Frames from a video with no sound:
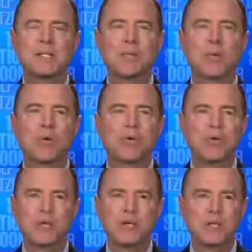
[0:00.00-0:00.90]
is supportive
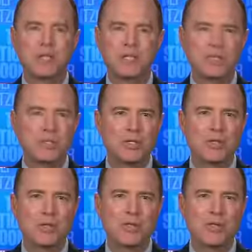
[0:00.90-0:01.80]
of Russian
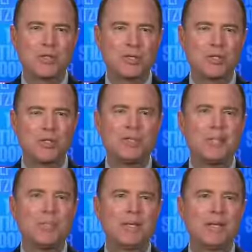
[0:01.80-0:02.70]
positions on things which are
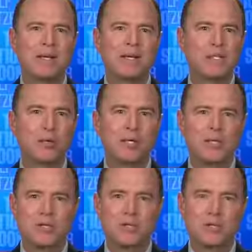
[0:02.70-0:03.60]
deeply against
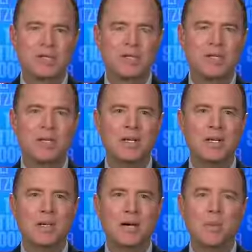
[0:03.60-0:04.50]
U.S. interests.
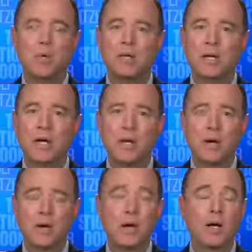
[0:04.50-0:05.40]

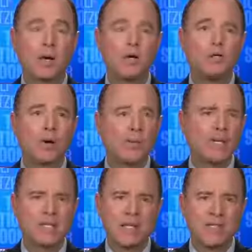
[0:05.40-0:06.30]
Trump
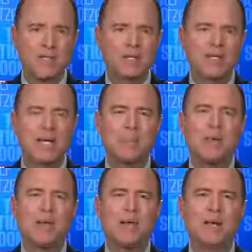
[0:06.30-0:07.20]
has said, for
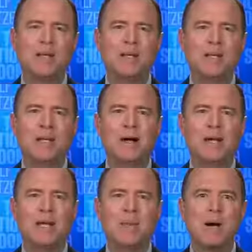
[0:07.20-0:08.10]
example, that
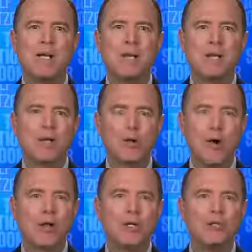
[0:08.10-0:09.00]
he might
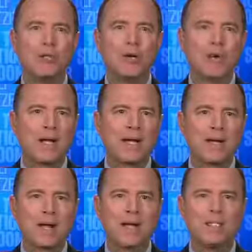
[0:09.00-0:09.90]
acknowledge and
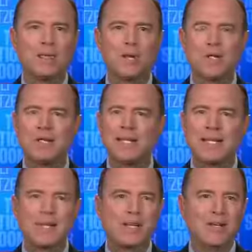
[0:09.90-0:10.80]
recognize Russia's
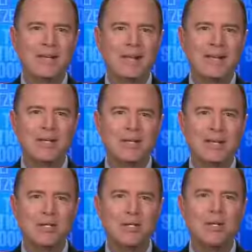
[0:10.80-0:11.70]
illegal
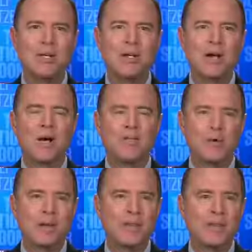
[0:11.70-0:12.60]
annexation of
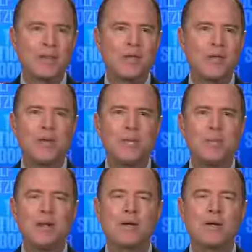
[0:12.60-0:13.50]
Crimea, that he
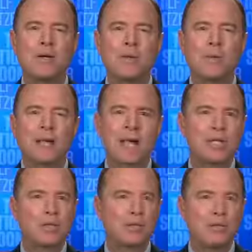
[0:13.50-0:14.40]
might
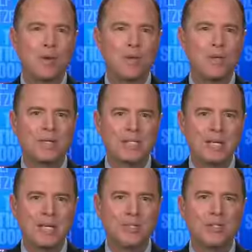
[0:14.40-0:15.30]
relax or do away with the
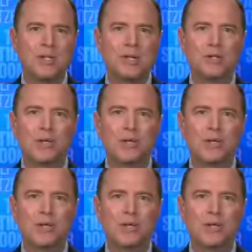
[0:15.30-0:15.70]
sanctions on